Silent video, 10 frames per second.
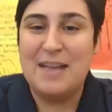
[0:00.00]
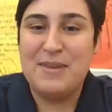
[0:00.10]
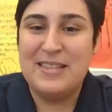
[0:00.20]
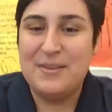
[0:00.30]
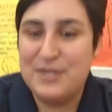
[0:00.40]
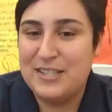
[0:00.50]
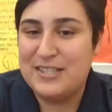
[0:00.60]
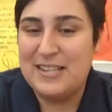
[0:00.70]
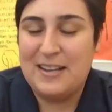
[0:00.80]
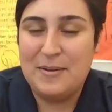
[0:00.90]
I mean, it was
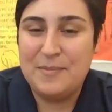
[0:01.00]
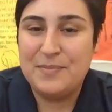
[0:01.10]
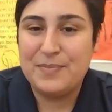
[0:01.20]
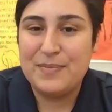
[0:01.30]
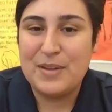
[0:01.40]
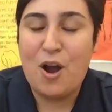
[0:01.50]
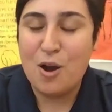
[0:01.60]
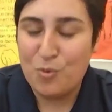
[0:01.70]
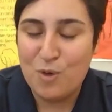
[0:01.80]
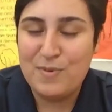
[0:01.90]
just
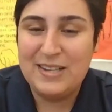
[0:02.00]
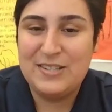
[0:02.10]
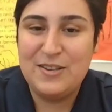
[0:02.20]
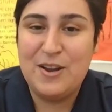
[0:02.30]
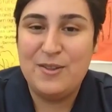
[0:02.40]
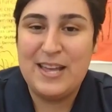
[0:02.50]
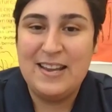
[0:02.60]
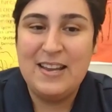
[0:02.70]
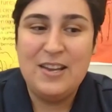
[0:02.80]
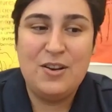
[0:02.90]
heartwarming to know
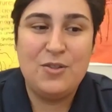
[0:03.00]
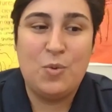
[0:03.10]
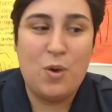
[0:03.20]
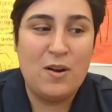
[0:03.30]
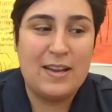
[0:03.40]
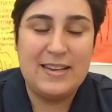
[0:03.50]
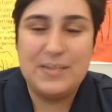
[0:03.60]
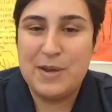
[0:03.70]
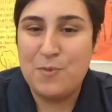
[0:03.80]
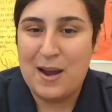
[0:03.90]
that the work
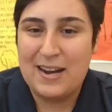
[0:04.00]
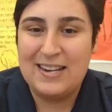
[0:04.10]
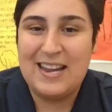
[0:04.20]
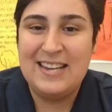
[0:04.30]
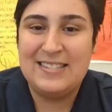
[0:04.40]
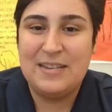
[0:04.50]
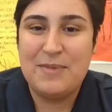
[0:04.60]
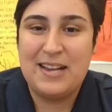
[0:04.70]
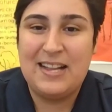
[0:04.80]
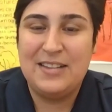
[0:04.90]
is being recognized in
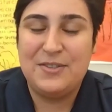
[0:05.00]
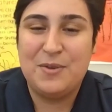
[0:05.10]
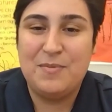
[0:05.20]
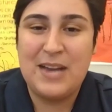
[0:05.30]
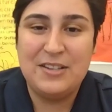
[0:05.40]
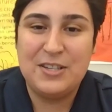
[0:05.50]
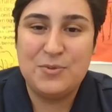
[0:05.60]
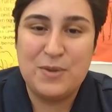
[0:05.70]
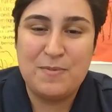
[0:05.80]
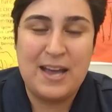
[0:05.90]
my classroom, not
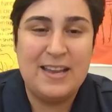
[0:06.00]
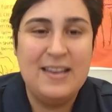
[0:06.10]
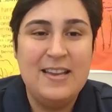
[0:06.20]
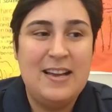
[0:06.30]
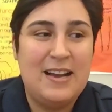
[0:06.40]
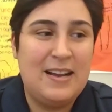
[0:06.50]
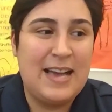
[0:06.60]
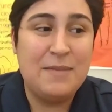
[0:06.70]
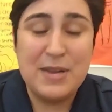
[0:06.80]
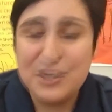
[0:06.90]
just with my
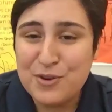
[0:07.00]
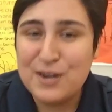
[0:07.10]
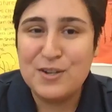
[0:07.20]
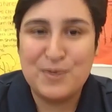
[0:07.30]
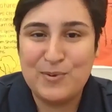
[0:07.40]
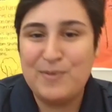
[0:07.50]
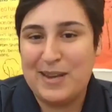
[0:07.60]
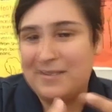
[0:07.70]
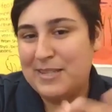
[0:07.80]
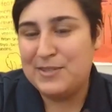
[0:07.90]
administrators, but with
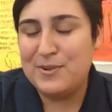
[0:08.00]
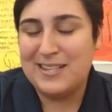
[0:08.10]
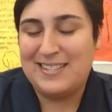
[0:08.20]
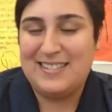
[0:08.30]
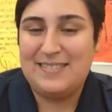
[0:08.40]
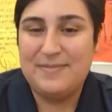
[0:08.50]
my students.